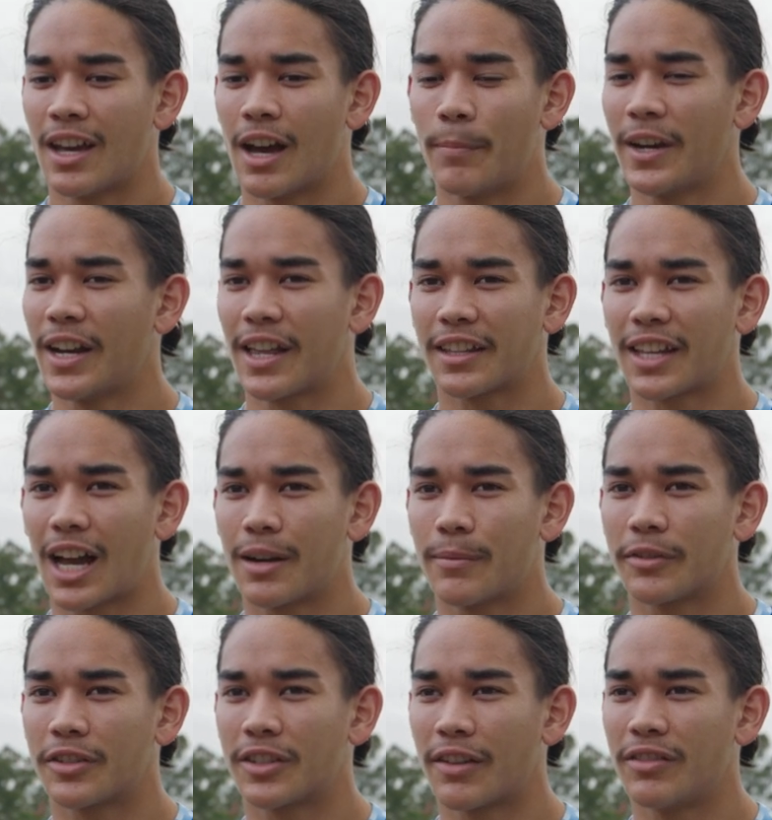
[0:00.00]
I've been out of the
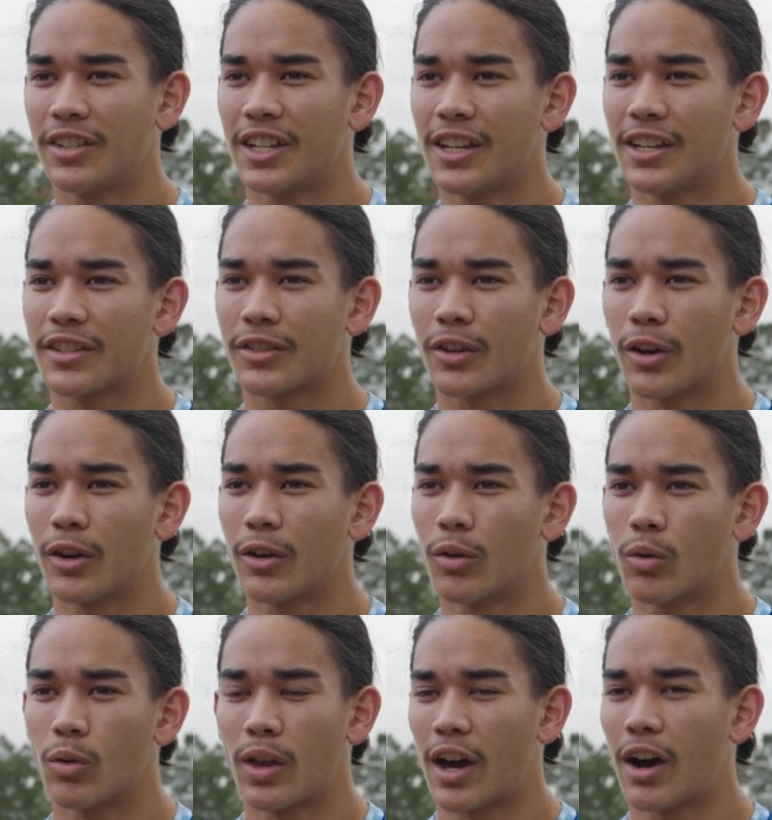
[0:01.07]
academy for 7 years, so
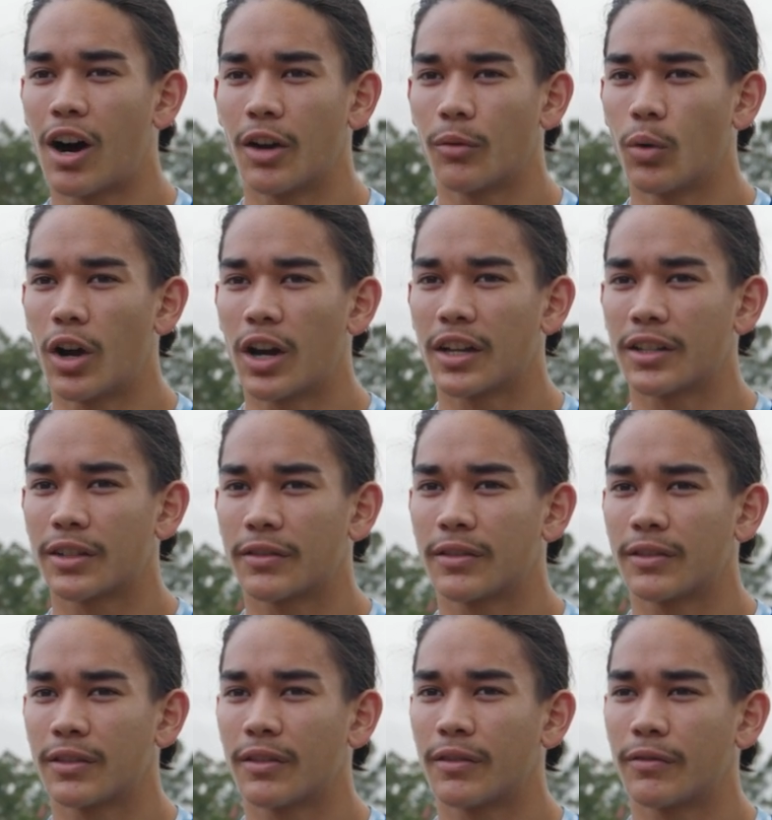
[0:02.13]
all that hard work
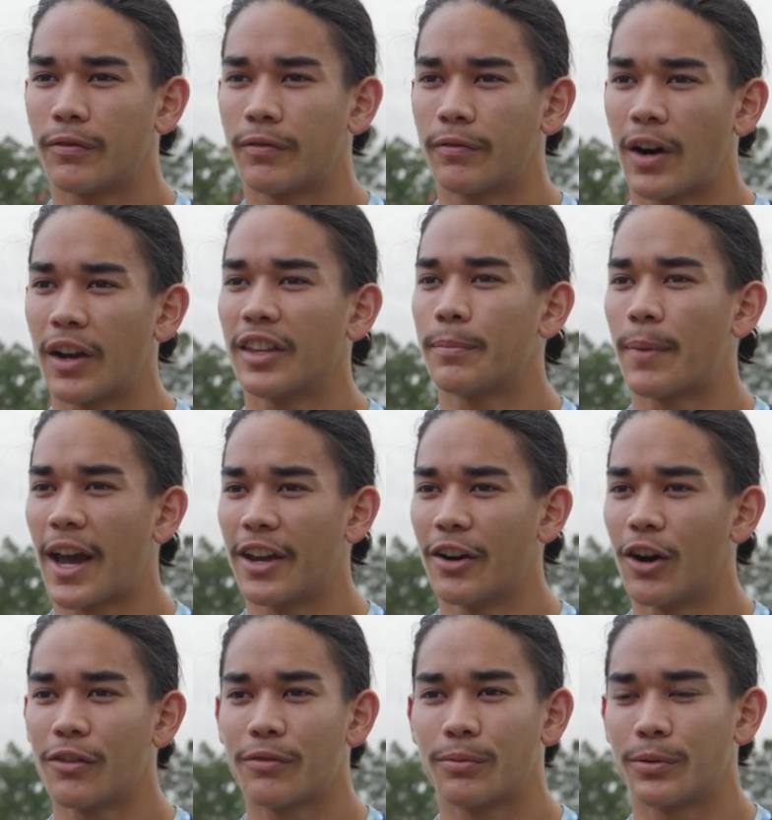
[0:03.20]
has finally paid
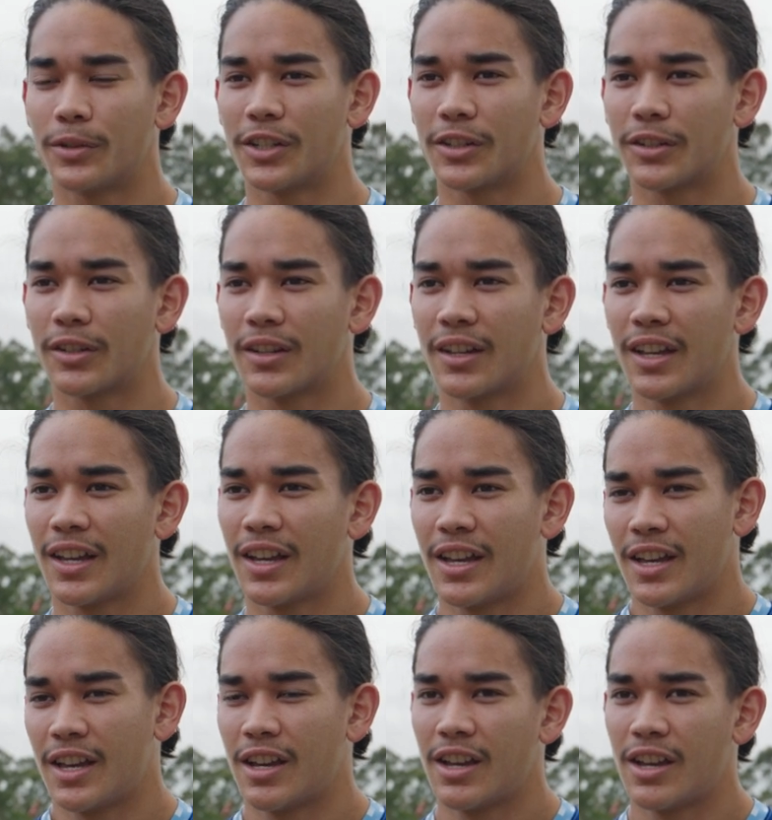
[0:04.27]
off, which is,
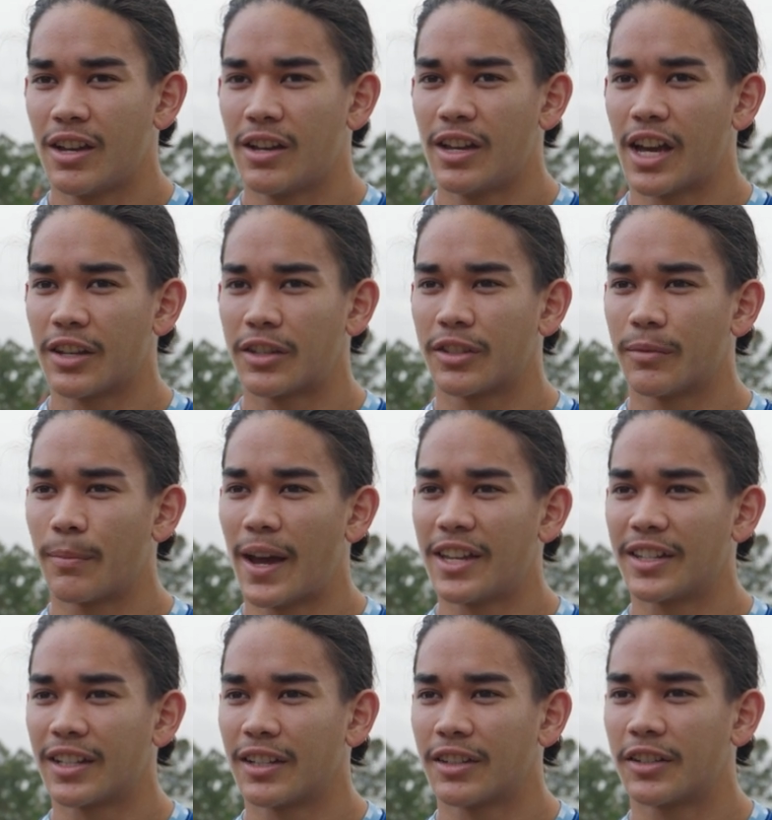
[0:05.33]
yeah, it's just
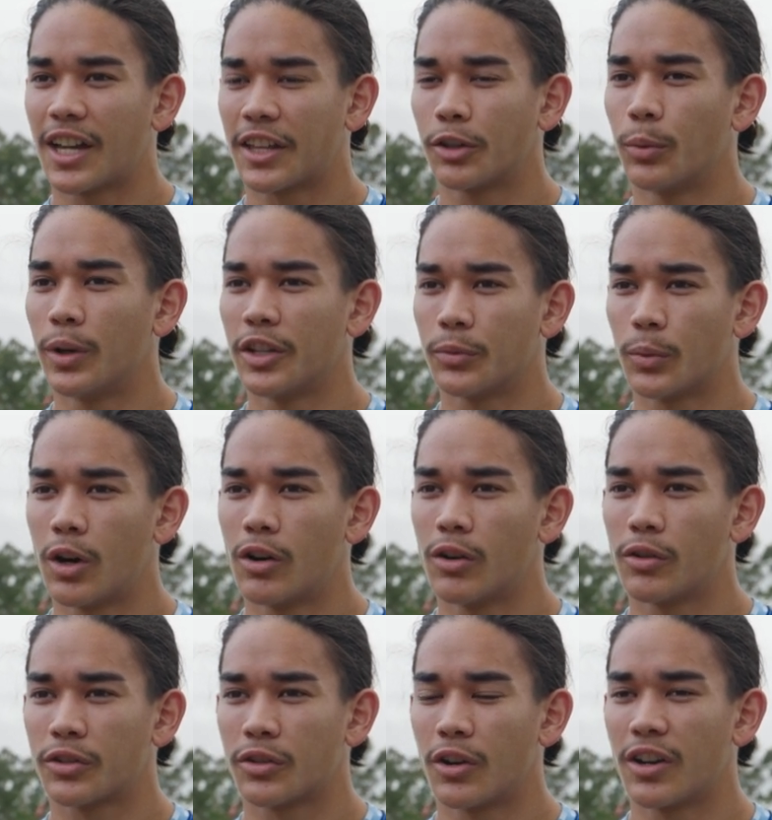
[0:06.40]
amazing. And to get the win as
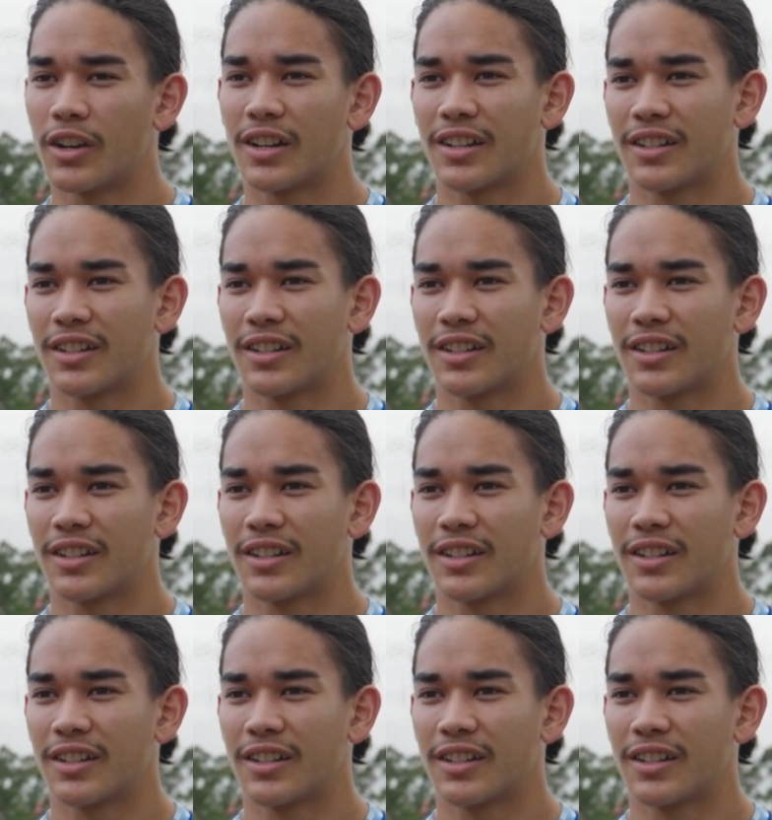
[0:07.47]
well also